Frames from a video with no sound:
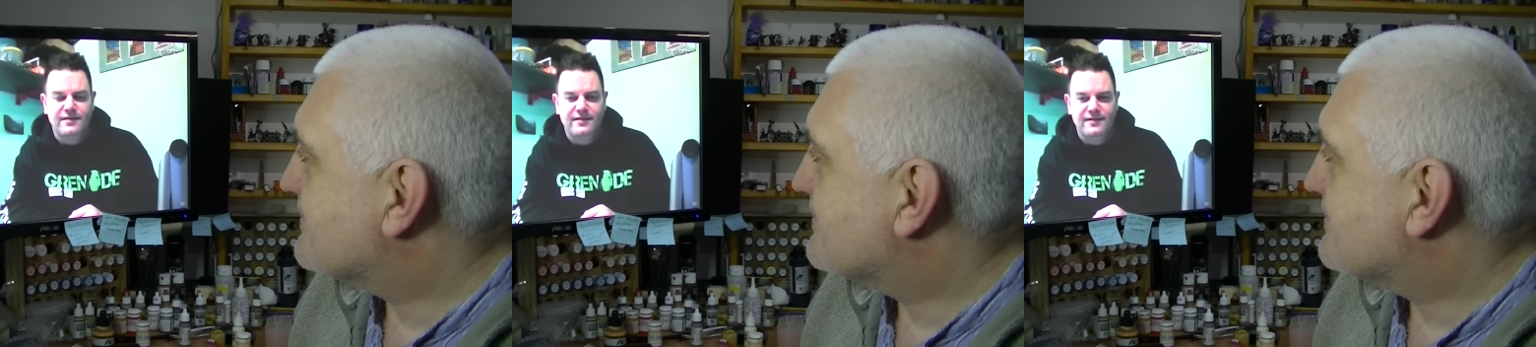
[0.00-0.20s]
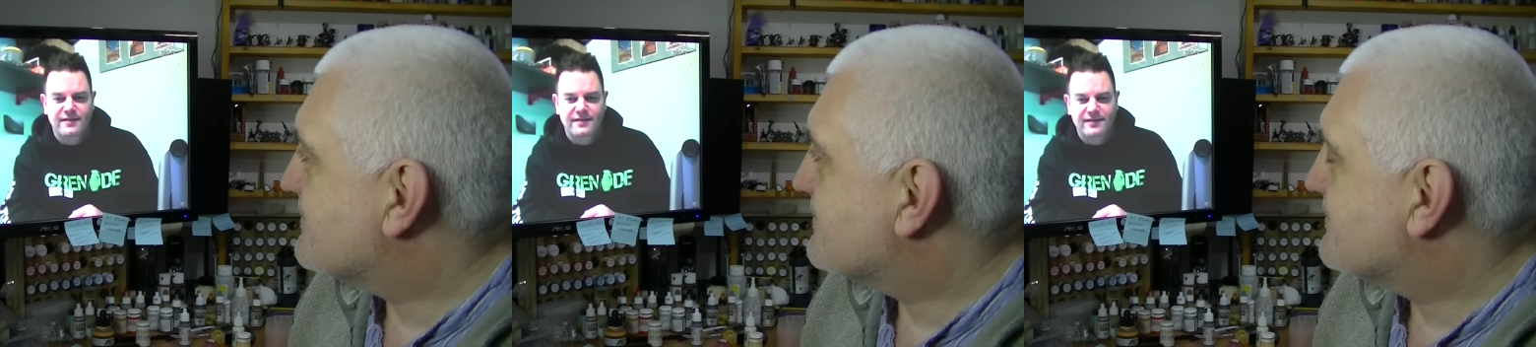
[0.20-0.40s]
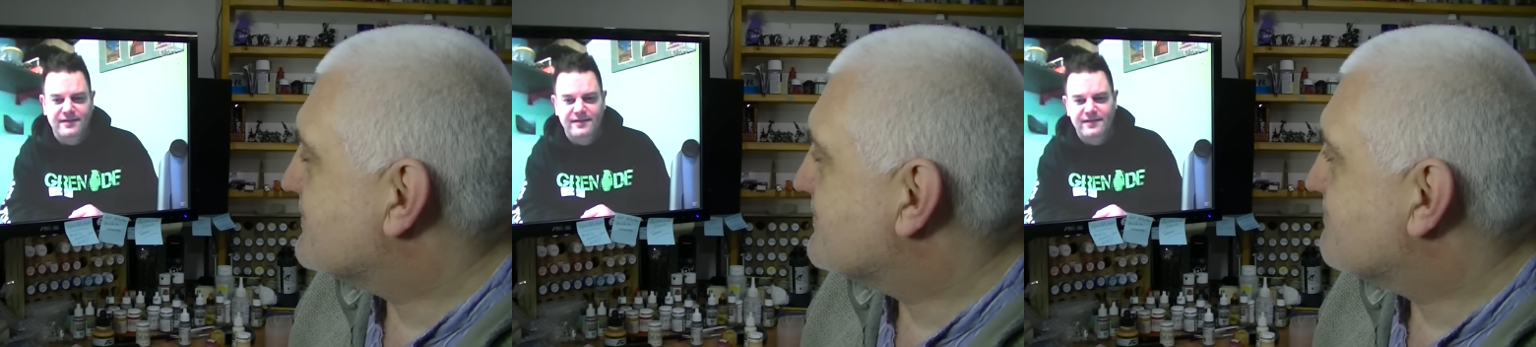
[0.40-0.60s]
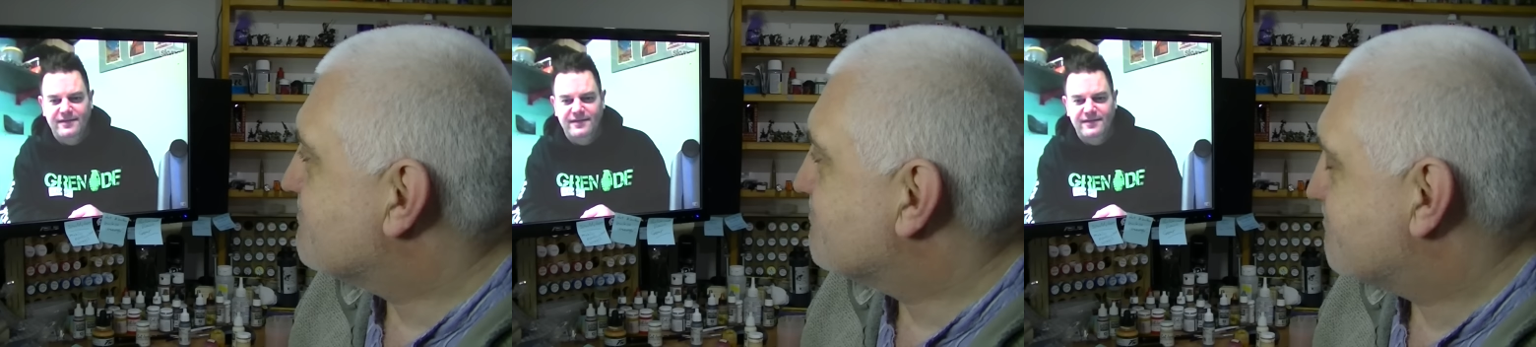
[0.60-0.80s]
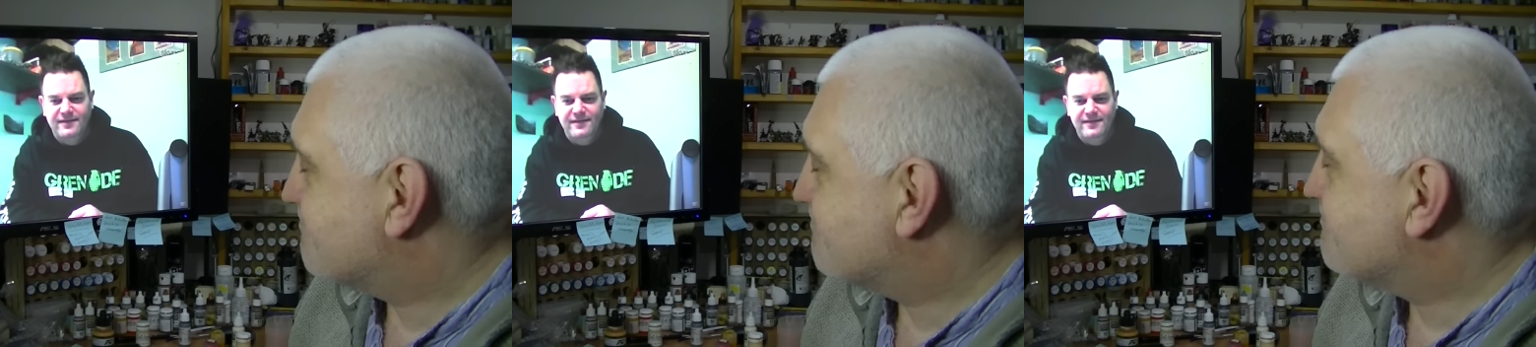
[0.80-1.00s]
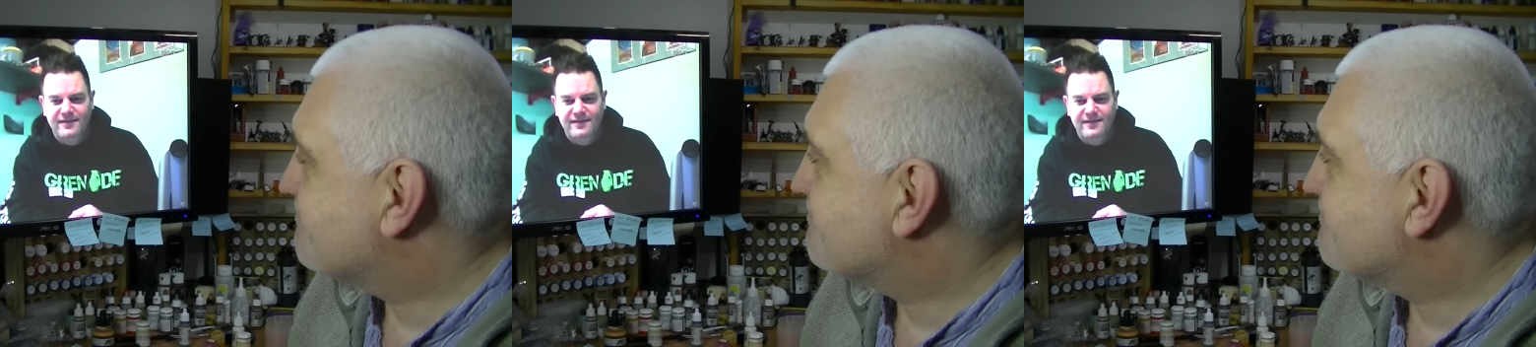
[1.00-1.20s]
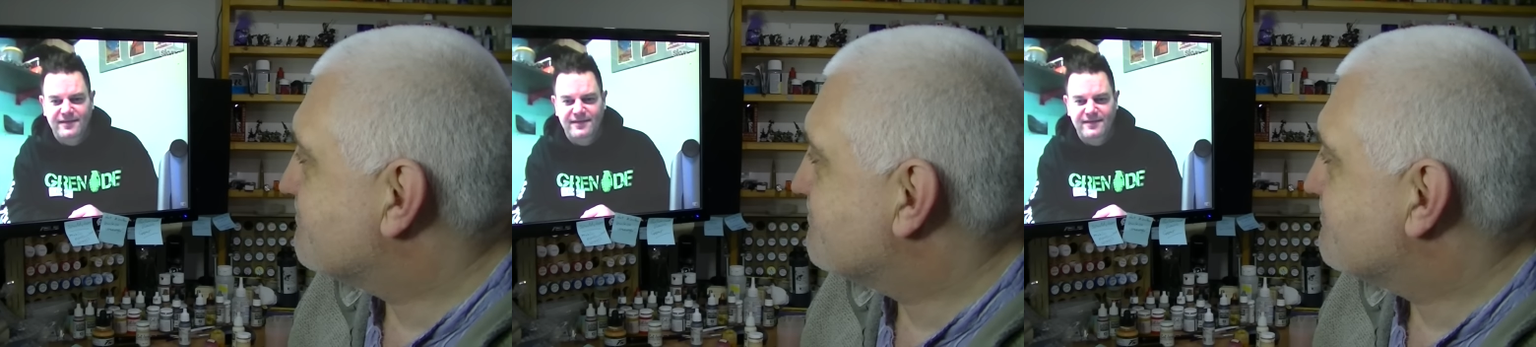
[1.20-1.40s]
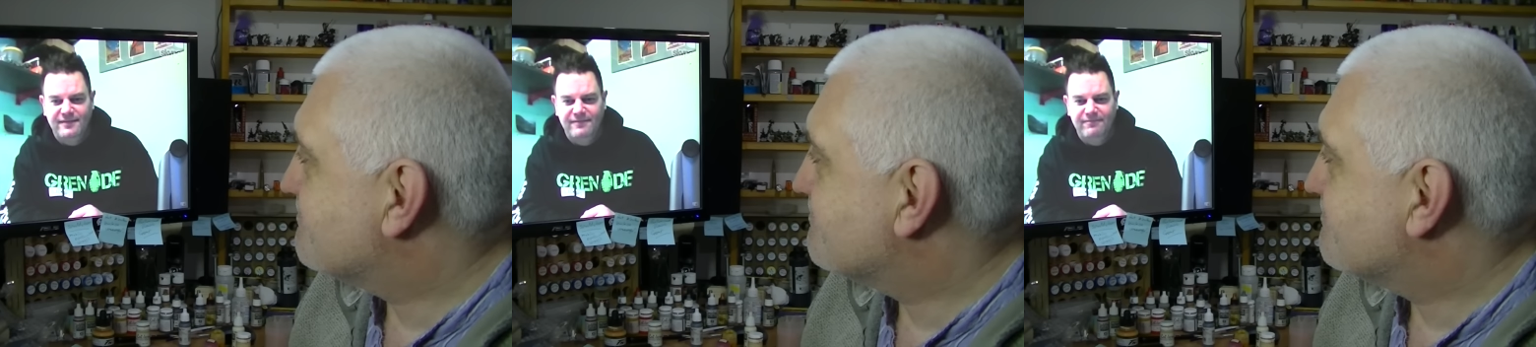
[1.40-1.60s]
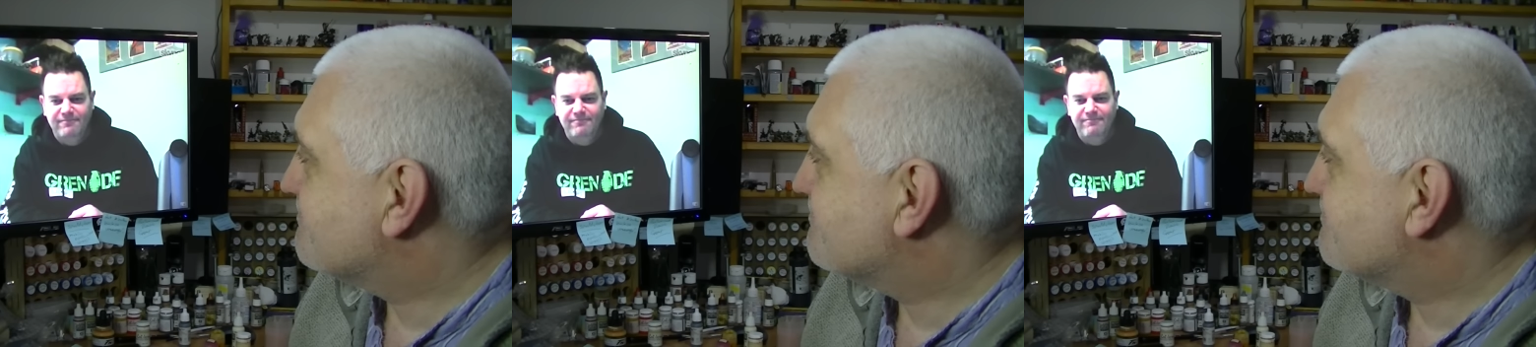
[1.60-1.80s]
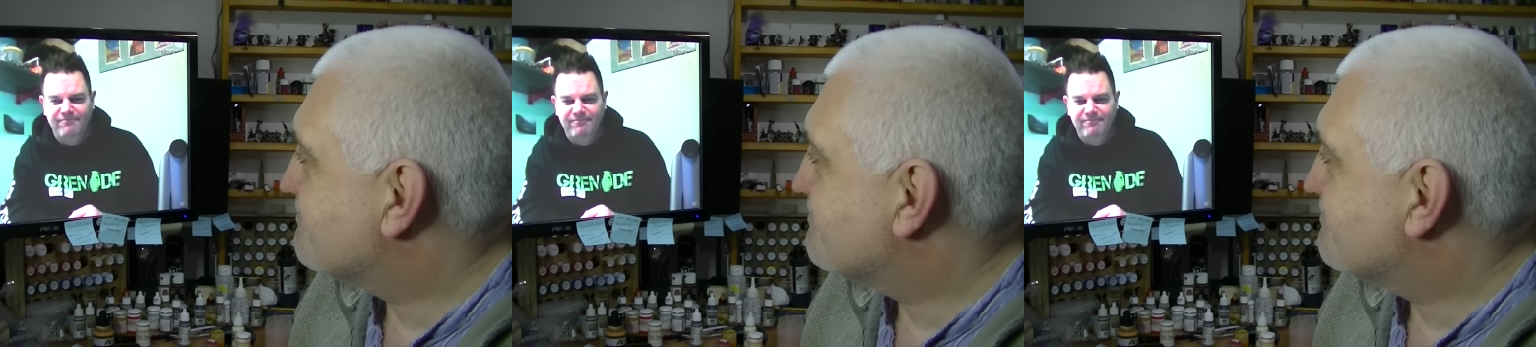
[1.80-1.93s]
(no one is talking)